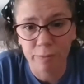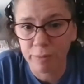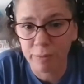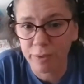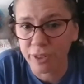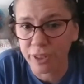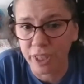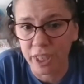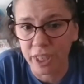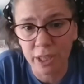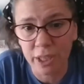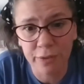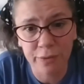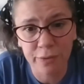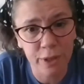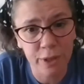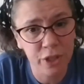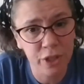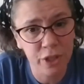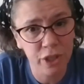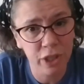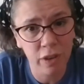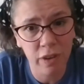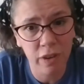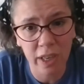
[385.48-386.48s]
C is for
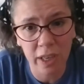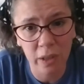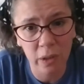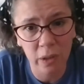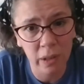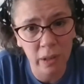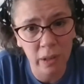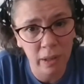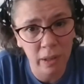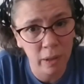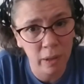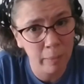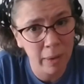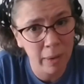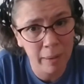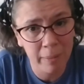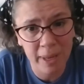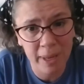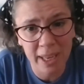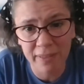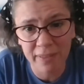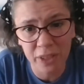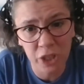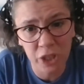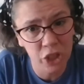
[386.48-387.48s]
cereal or maybe
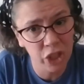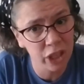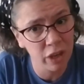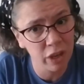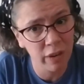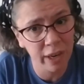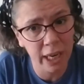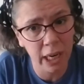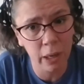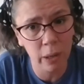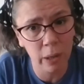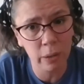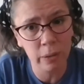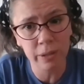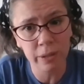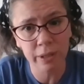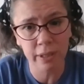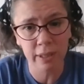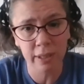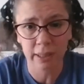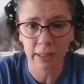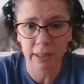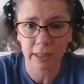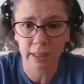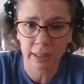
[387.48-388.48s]
even Cheerios.
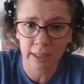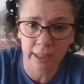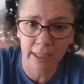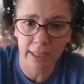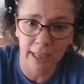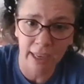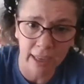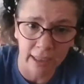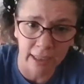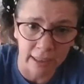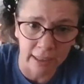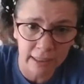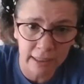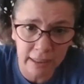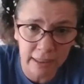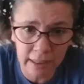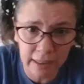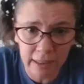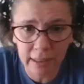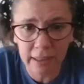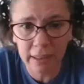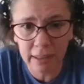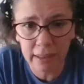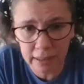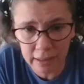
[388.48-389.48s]
Mm-hmm. Yeah.
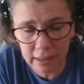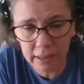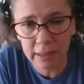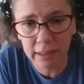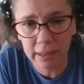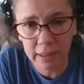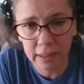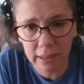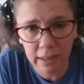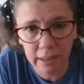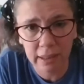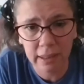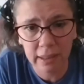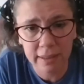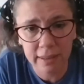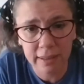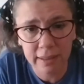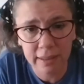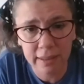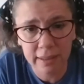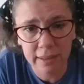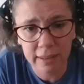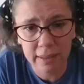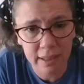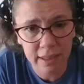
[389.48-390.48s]
Yeah. It's
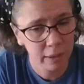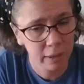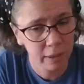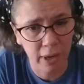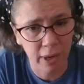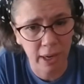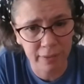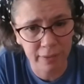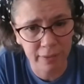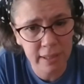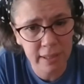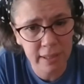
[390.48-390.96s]
a good breakfast.